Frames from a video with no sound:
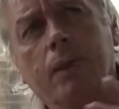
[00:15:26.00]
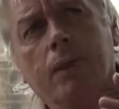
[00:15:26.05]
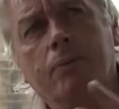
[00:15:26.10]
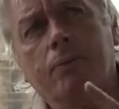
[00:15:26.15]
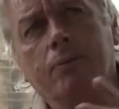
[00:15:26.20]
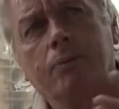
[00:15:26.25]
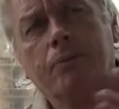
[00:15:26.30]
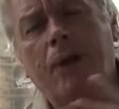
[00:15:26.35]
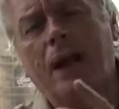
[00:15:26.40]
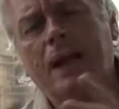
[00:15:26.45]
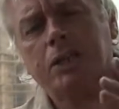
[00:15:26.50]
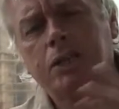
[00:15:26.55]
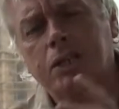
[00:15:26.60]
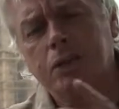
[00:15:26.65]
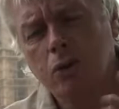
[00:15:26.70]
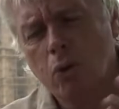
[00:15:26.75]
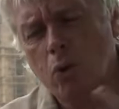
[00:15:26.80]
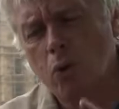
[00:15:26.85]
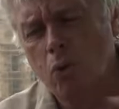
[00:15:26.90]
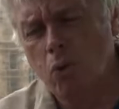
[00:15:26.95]

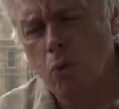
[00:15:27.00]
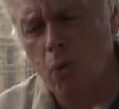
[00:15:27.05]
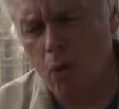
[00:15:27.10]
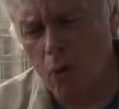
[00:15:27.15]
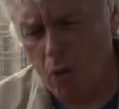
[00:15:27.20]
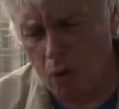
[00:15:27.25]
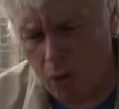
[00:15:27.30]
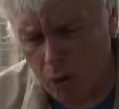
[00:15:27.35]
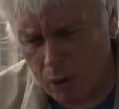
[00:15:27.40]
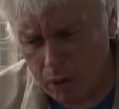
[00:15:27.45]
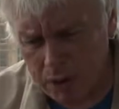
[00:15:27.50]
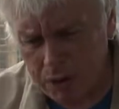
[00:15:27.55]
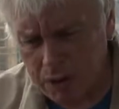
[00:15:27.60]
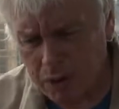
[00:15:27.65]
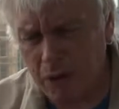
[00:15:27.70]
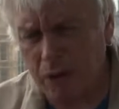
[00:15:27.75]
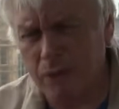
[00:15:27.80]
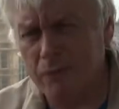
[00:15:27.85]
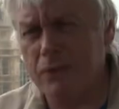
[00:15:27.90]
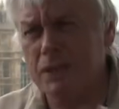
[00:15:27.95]
factional war has
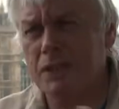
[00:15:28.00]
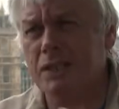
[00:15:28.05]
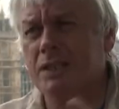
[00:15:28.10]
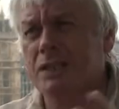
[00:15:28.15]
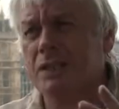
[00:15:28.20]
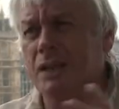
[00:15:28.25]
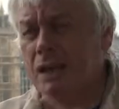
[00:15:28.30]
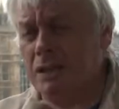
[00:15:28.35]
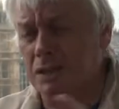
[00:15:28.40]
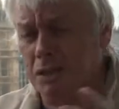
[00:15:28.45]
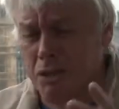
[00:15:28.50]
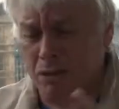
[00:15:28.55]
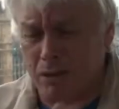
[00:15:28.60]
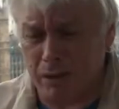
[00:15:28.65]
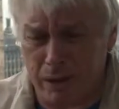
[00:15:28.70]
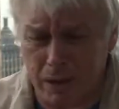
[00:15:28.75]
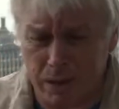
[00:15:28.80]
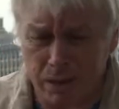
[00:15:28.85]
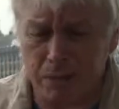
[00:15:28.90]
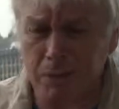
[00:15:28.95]
gone on for
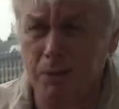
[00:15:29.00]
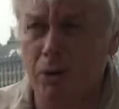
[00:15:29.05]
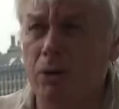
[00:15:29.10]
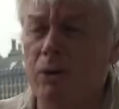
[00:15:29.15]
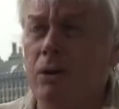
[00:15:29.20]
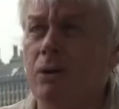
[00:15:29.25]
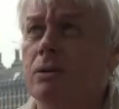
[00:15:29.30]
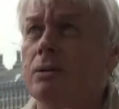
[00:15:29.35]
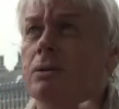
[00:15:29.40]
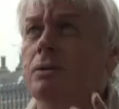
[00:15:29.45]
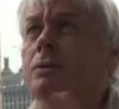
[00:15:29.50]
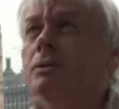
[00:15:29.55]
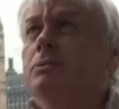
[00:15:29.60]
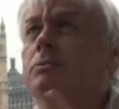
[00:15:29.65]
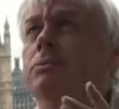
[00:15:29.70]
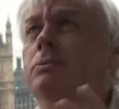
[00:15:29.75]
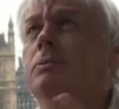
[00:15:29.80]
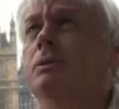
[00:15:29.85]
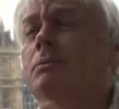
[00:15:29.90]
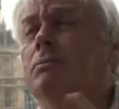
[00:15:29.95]
centuries. Oh,
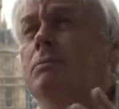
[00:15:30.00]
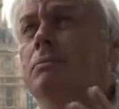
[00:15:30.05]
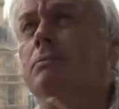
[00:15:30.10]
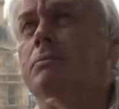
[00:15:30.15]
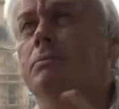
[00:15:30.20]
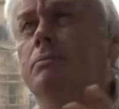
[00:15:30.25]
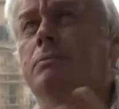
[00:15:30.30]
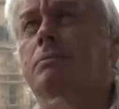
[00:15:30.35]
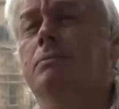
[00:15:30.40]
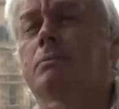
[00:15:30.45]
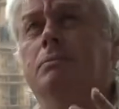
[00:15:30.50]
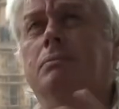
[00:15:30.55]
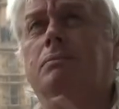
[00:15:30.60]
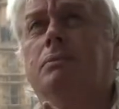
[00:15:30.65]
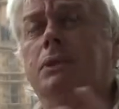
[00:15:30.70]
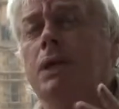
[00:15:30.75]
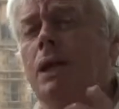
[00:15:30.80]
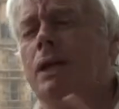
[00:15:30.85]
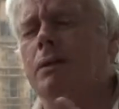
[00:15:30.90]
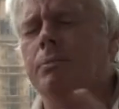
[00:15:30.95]

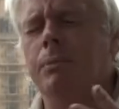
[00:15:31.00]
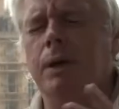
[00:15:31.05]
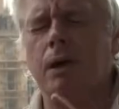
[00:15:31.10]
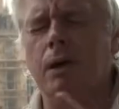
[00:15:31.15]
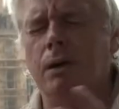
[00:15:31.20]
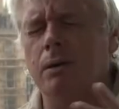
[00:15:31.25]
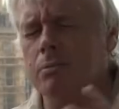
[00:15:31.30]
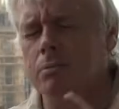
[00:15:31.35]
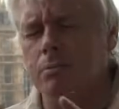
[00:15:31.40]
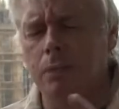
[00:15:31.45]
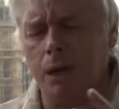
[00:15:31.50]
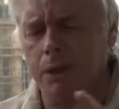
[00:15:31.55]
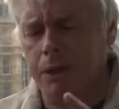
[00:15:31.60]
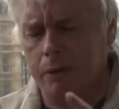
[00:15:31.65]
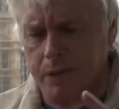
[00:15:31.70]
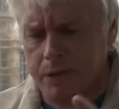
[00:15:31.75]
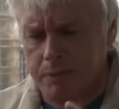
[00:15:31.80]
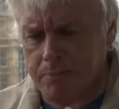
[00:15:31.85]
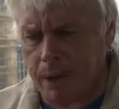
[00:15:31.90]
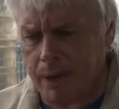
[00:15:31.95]
take me own
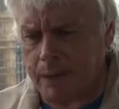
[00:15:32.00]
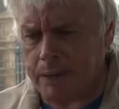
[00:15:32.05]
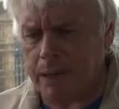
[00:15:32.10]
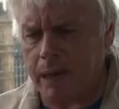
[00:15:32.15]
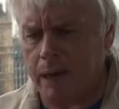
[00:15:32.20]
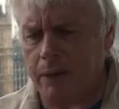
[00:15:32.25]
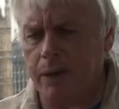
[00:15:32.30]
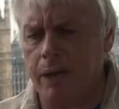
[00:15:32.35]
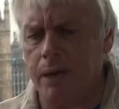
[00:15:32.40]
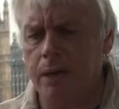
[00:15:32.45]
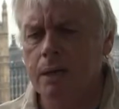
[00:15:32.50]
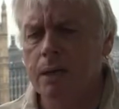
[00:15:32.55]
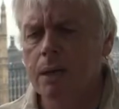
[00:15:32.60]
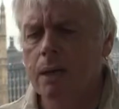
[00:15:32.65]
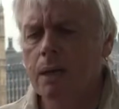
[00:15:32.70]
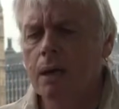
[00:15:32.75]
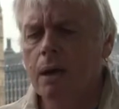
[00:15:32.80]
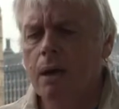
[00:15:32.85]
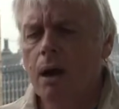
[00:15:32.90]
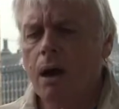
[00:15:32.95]
mother, it's mad down here,
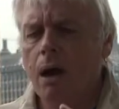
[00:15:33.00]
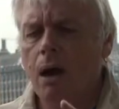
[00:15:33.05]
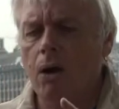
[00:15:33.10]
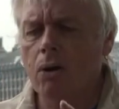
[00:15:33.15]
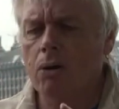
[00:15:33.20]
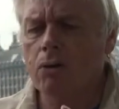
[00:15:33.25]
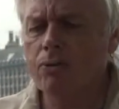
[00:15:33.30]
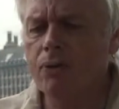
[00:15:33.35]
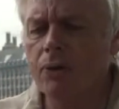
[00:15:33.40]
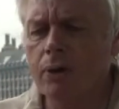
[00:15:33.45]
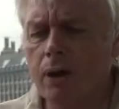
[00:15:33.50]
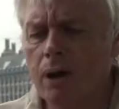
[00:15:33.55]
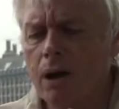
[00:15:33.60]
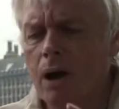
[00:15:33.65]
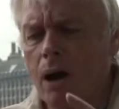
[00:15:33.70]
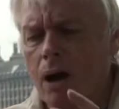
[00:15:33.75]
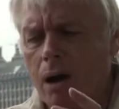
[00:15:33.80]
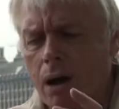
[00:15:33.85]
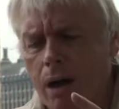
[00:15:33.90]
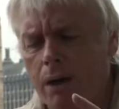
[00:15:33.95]
over
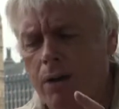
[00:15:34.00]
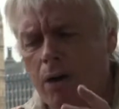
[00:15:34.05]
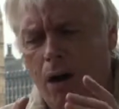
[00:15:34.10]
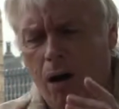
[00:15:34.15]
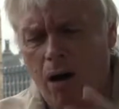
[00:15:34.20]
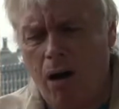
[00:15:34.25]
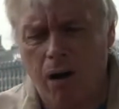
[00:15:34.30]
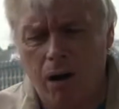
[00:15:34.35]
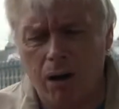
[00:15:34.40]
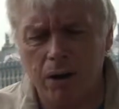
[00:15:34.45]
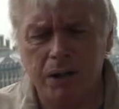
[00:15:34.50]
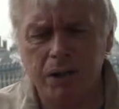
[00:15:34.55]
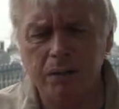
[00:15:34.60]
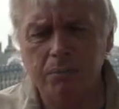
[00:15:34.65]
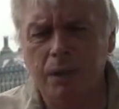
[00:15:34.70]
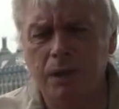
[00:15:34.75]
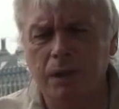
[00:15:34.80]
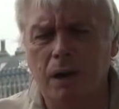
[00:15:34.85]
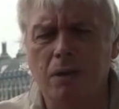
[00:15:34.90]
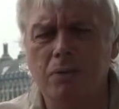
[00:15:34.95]
an
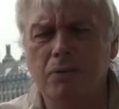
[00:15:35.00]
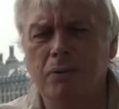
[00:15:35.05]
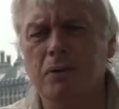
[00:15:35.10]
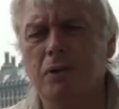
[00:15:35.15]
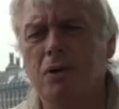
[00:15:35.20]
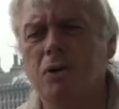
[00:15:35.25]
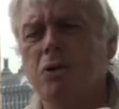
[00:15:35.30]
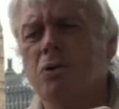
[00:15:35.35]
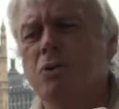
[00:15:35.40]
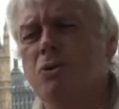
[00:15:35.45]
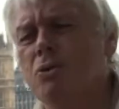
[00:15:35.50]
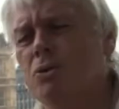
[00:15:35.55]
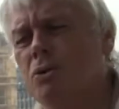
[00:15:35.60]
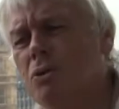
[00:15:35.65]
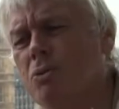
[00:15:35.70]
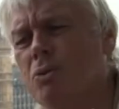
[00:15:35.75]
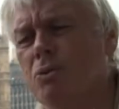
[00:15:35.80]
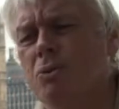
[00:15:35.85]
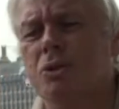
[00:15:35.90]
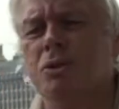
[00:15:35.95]
argument over
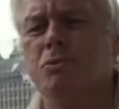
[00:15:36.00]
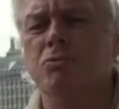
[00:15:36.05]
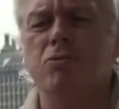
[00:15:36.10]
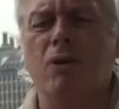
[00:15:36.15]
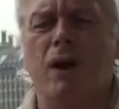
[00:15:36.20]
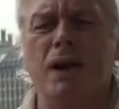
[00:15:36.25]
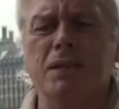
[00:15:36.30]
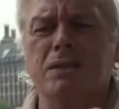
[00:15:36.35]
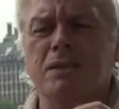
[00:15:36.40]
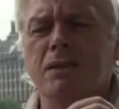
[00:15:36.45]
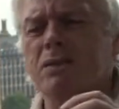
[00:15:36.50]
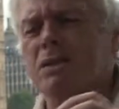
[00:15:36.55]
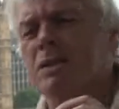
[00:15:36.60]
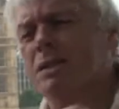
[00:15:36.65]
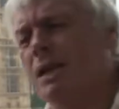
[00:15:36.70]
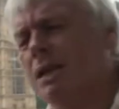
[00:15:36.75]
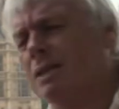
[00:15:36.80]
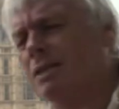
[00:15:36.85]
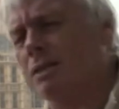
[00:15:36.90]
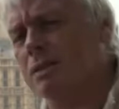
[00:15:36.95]
who's the right
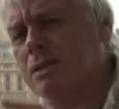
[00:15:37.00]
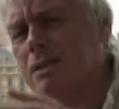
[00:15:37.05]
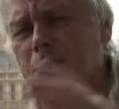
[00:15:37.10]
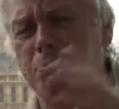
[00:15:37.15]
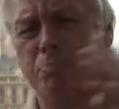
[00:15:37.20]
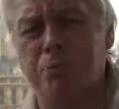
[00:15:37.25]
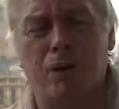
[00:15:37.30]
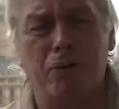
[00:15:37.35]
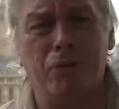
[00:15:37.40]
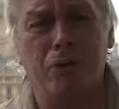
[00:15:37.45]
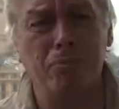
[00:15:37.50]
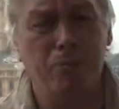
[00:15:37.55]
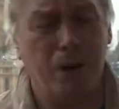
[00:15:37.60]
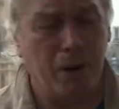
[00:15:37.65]
successor to the Prophet